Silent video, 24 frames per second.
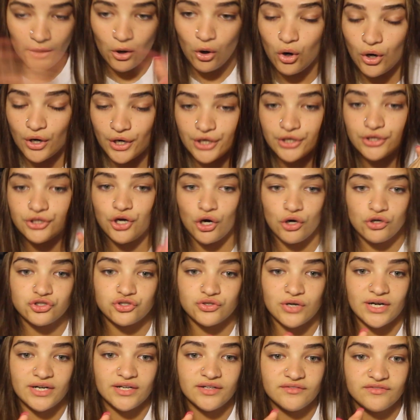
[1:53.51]
or
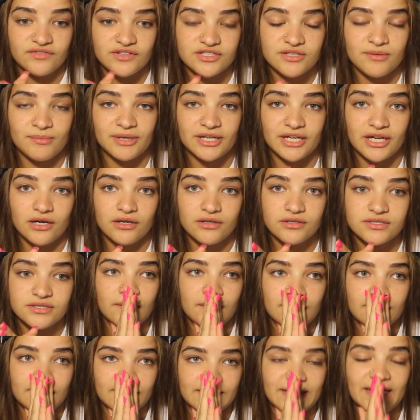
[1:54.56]
ghostwriting for somebody else.
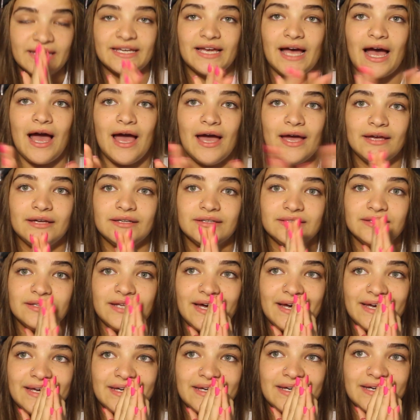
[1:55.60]
Like I
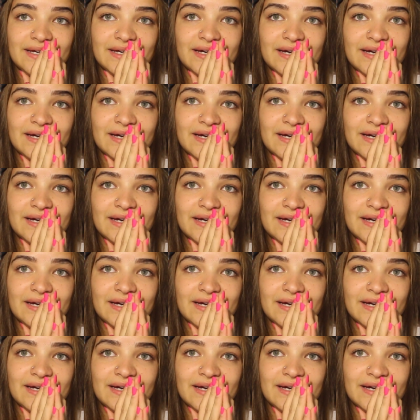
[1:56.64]
like